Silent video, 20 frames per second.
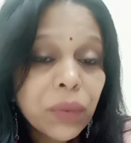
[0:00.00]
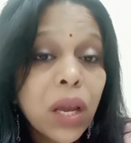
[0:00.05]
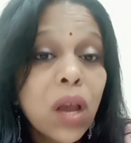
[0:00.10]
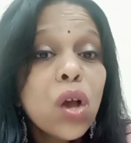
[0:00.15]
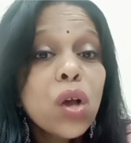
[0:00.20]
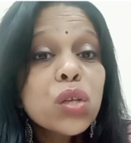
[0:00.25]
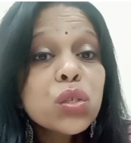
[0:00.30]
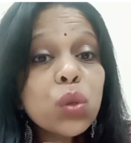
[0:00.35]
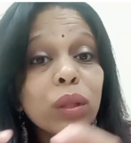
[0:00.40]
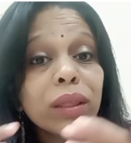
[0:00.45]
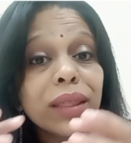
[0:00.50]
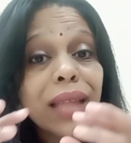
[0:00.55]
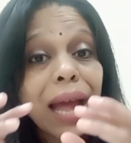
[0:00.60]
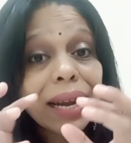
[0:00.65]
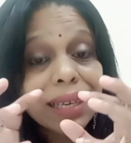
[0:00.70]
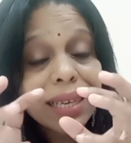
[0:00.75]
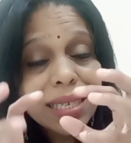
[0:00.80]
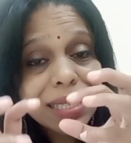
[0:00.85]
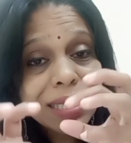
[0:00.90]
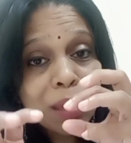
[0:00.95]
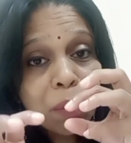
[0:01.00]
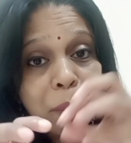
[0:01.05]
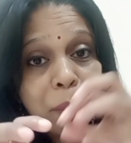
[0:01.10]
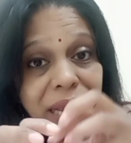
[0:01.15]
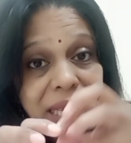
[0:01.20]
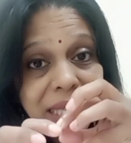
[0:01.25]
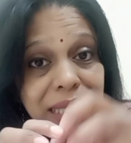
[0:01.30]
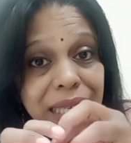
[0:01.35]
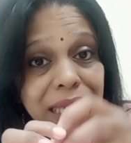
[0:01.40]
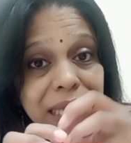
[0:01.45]
So that is the
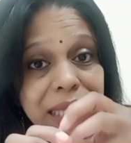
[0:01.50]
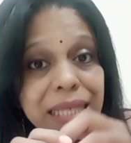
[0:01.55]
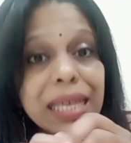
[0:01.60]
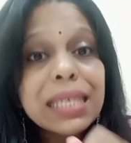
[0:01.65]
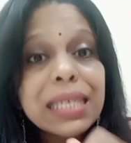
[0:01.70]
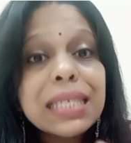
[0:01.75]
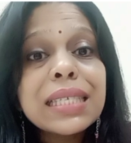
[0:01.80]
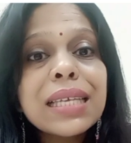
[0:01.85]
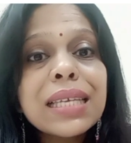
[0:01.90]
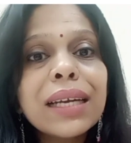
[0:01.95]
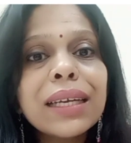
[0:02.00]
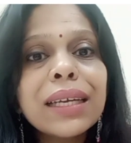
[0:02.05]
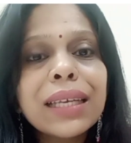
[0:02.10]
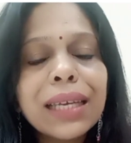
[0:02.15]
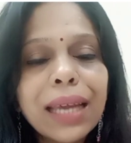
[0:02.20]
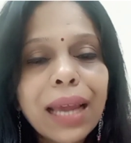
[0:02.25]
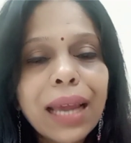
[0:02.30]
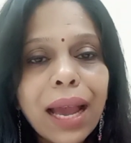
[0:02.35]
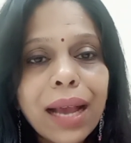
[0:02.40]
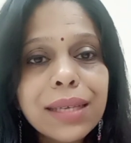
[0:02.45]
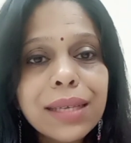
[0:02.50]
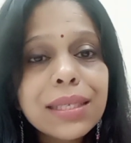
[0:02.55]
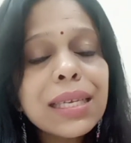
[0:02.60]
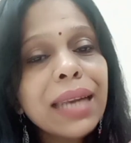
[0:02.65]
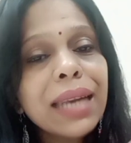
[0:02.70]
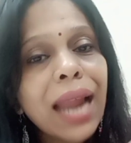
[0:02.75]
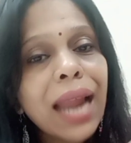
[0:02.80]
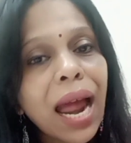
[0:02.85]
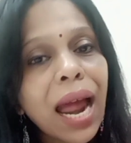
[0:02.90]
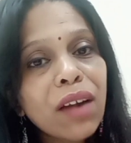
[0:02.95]
basic sense that he has. See,
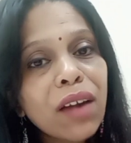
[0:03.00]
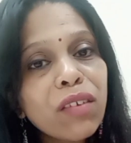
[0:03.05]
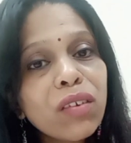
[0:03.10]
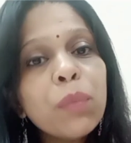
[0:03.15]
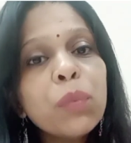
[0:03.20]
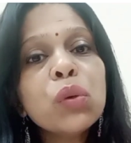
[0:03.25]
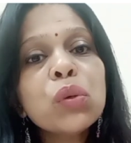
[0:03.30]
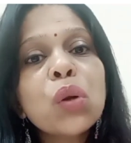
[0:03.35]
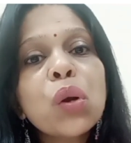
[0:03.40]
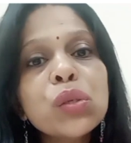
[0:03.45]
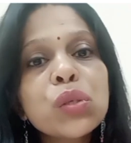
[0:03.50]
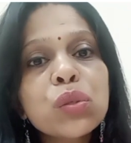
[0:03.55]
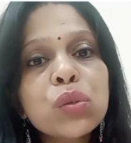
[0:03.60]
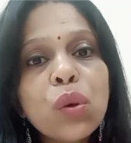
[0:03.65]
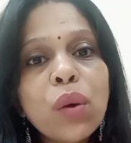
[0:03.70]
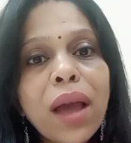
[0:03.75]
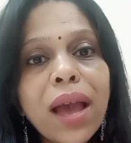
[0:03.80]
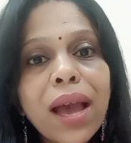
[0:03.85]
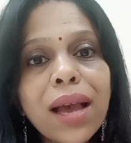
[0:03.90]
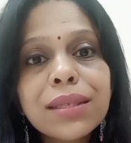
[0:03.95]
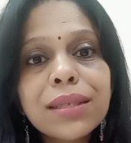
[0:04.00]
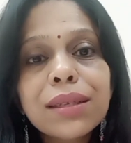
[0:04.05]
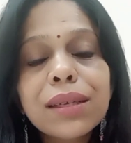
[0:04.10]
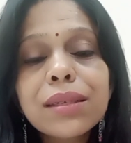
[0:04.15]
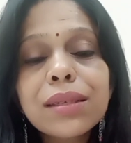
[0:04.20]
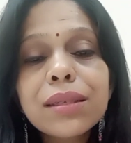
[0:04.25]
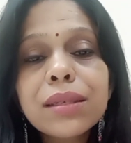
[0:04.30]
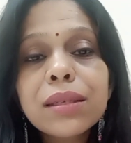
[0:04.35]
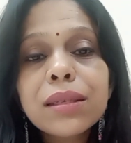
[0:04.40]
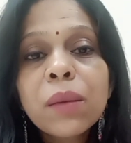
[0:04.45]
natramur also has
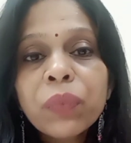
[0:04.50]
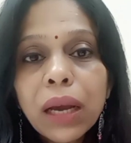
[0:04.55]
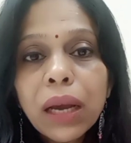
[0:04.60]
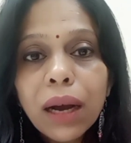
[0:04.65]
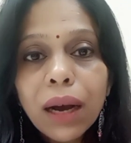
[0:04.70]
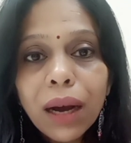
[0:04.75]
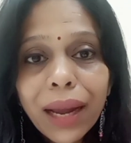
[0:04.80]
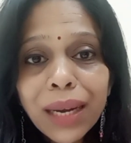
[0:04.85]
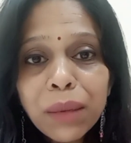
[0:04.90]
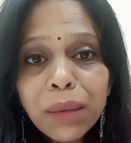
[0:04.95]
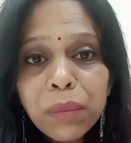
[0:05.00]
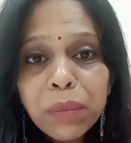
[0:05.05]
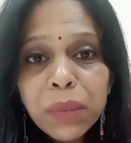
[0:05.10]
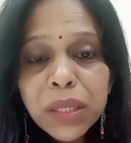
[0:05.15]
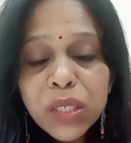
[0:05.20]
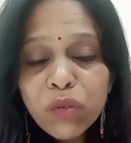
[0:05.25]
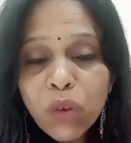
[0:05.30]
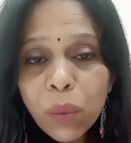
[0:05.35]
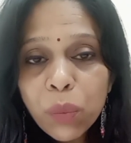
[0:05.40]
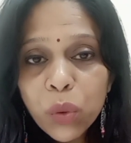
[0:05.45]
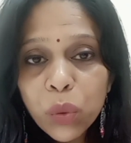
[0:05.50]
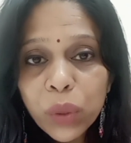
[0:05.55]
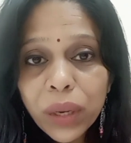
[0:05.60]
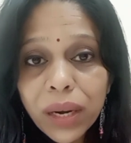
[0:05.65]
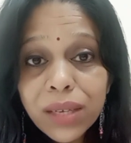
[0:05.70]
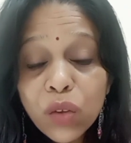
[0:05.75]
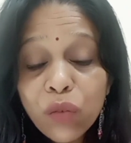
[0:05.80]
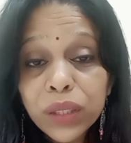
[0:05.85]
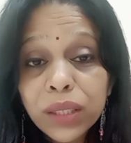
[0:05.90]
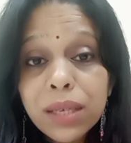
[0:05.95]
this ailments from rudeness of
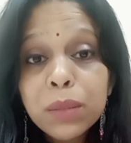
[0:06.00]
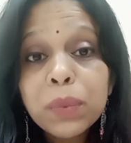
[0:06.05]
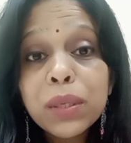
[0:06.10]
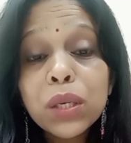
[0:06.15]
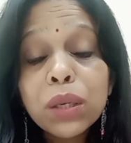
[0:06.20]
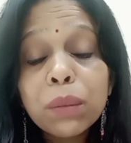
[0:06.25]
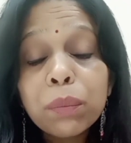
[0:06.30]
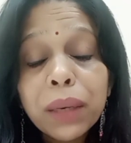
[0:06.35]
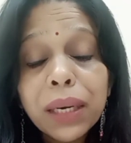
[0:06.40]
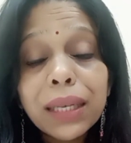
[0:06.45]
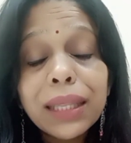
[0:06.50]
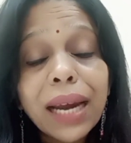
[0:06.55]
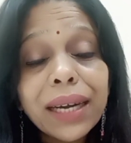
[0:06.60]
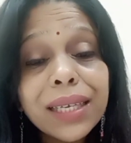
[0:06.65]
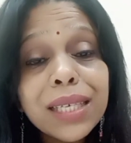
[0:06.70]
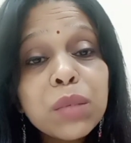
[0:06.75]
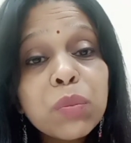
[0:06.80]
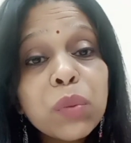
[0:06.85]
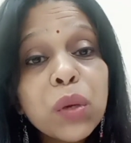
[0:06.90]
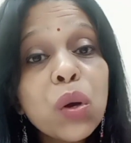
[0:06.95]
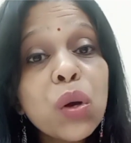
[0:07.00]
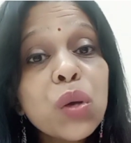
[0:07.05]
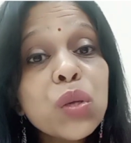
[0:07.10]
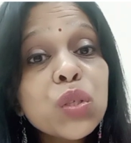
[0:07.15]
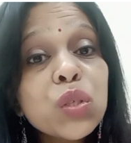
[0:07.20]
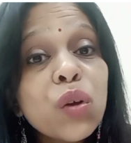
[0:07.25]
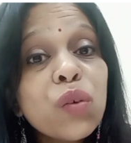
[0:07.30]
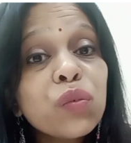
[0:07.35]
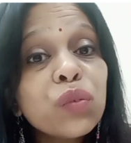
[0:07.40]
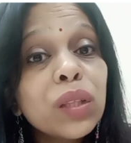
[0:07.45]
others, but that is because
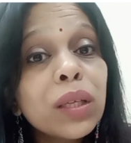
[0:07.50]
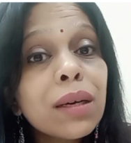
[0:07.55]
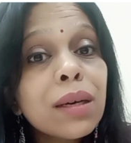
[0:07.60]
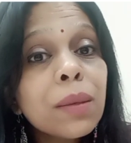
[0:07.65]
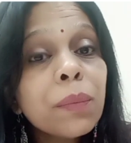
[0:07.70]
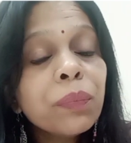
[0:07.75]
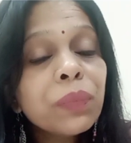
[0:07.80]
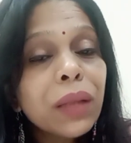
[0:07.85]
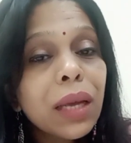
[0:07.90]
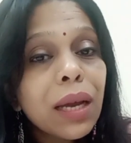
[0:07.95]
of the